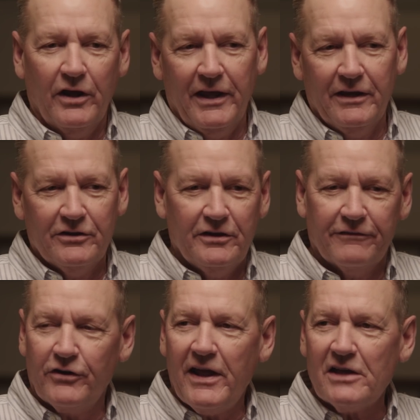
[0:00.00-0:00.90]
into
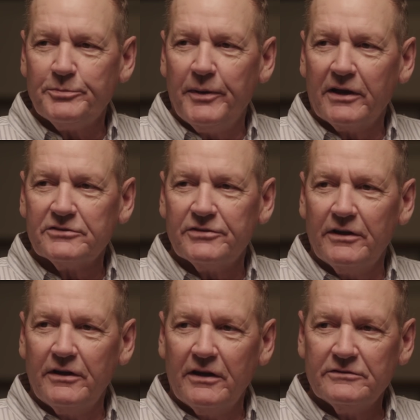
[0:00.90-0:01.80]
different aspects
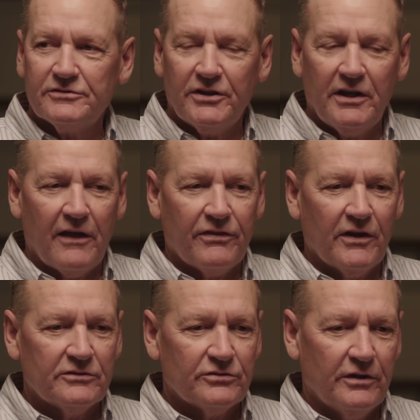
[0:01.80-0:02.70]
and see how
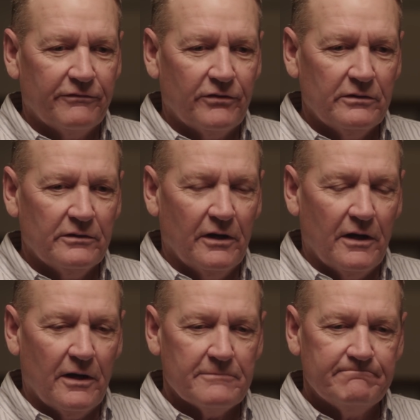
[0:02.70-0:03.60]
things are different.
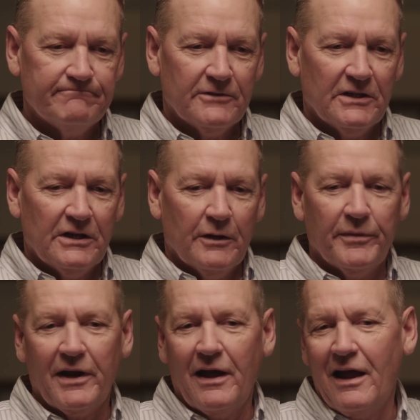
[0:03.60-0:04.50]

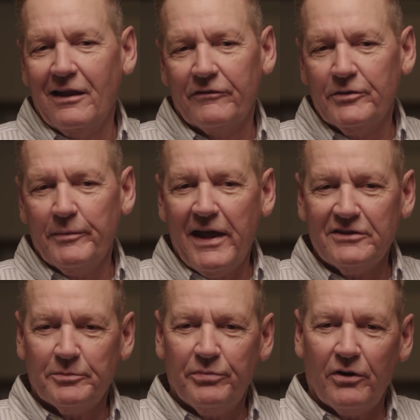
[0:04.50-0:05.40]
But I love the
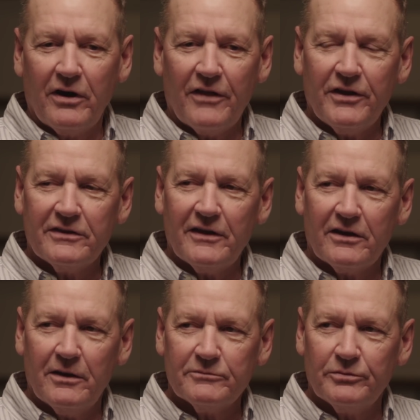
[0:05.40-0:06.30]
managing part. I think that
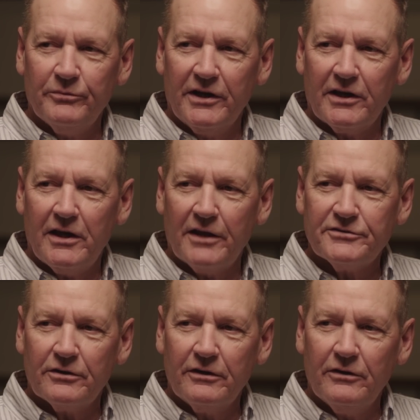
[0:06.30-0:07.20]
comes from being a
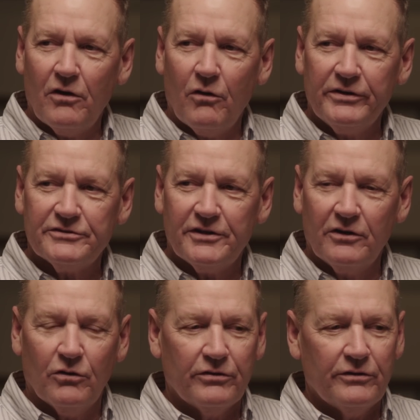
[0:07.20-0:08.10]
catcher, always
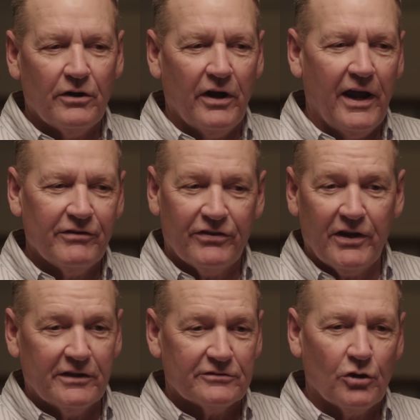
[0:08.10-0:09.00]
in on
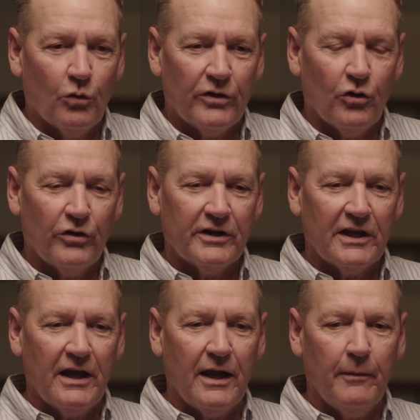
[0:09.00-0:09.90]
everything that's going on in the
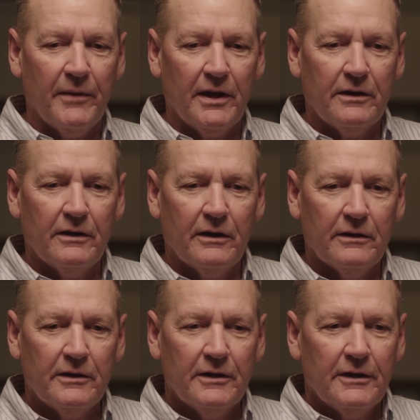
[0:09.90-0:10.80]
game. And,
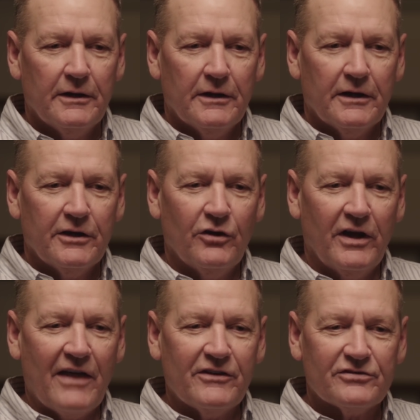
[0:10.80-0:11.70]

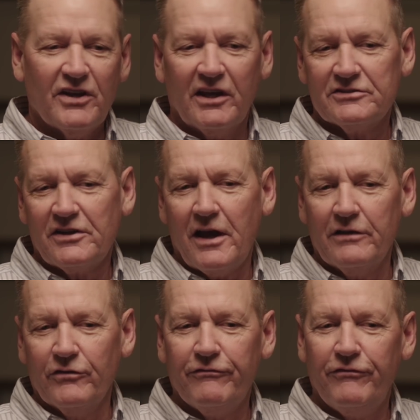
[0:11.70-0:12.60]
I just think it's kind
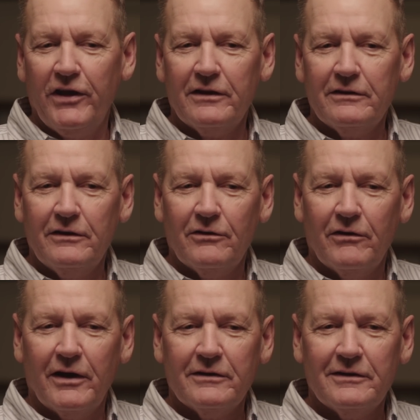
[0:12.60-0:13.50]
of a fit.
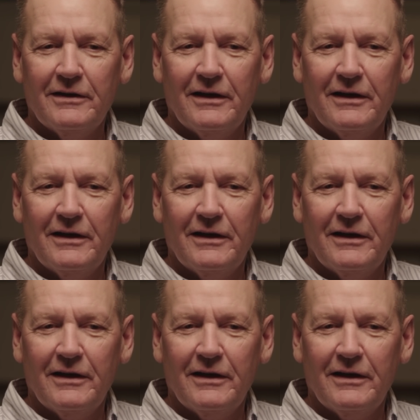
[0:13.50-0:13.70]
I